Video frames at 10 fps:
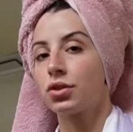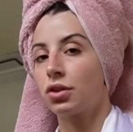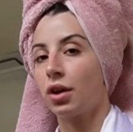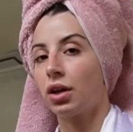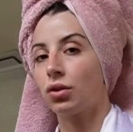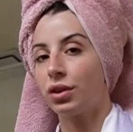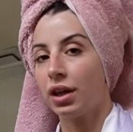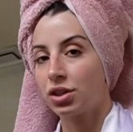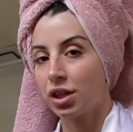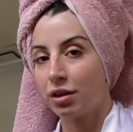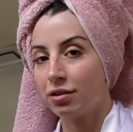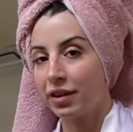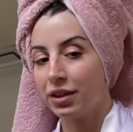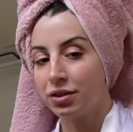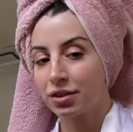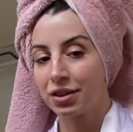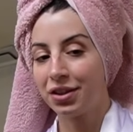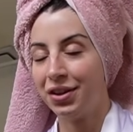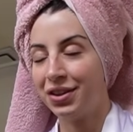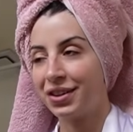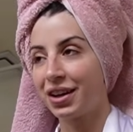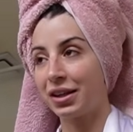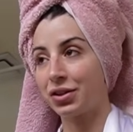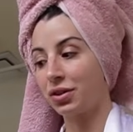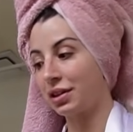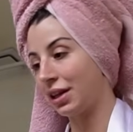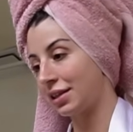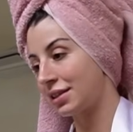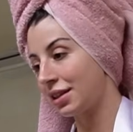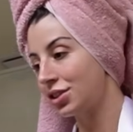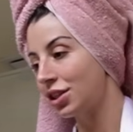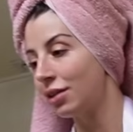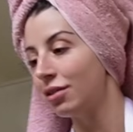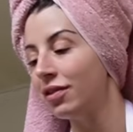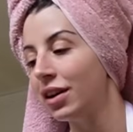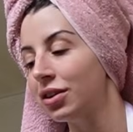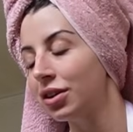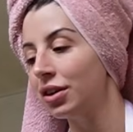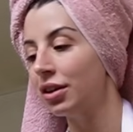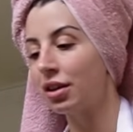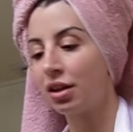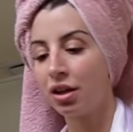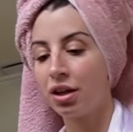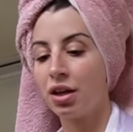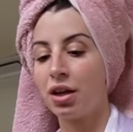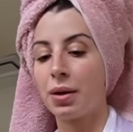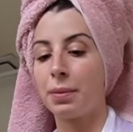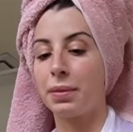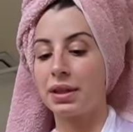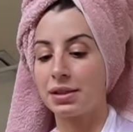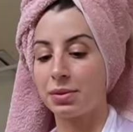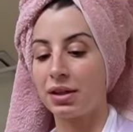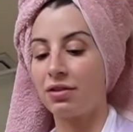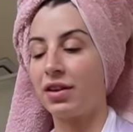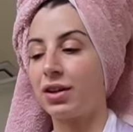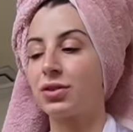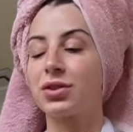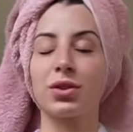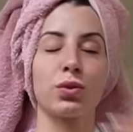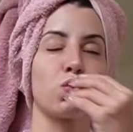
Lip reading: Do you know how good that shower felt? I thought last night's shower felt good, but this one felt